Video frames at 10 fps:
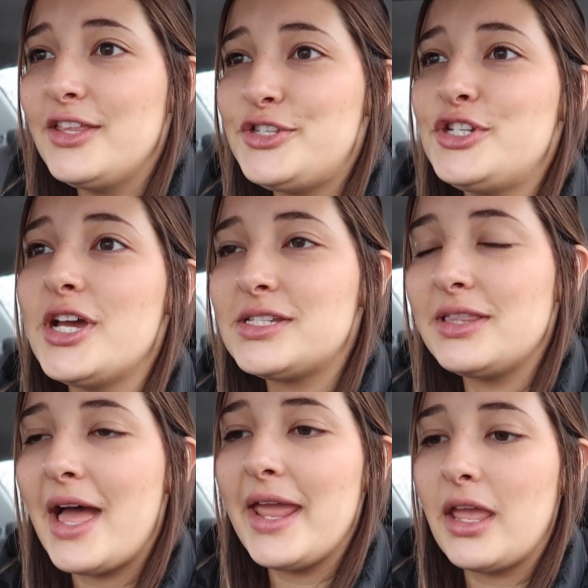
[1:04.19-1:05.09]
it's just
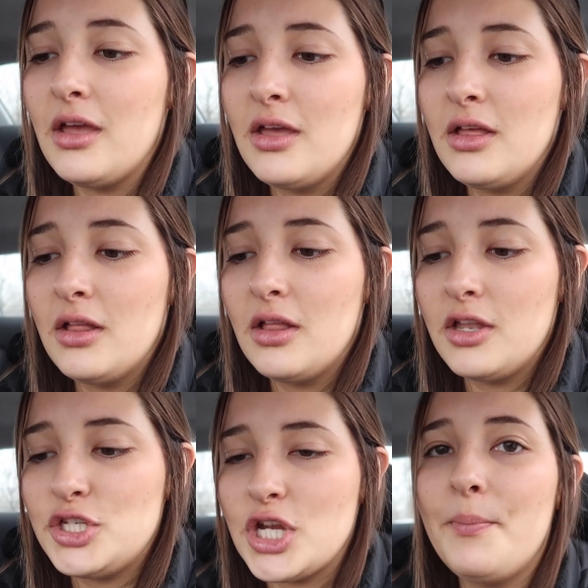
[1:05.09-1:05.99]
like
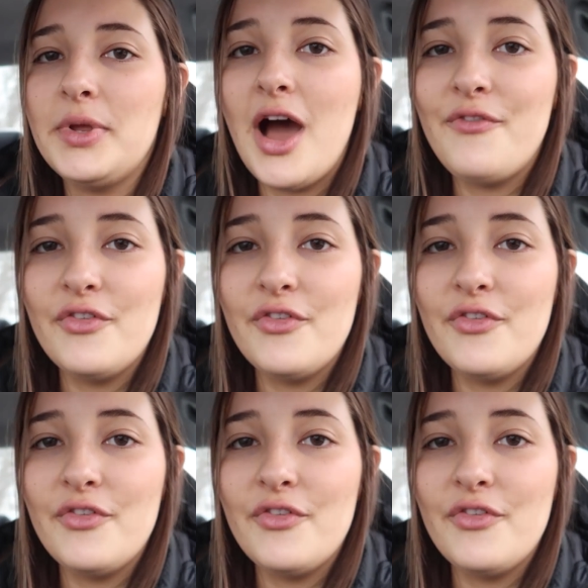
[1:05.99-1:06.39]
jumping off